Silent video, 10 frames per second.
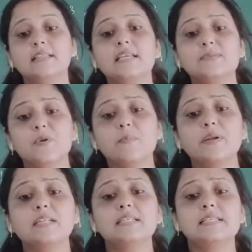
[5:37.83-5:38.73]
These
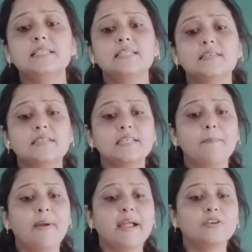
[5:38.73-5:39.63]
properties in turn
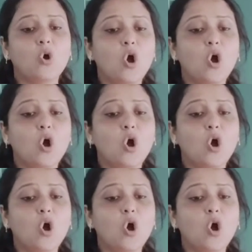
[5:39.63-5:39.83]
depend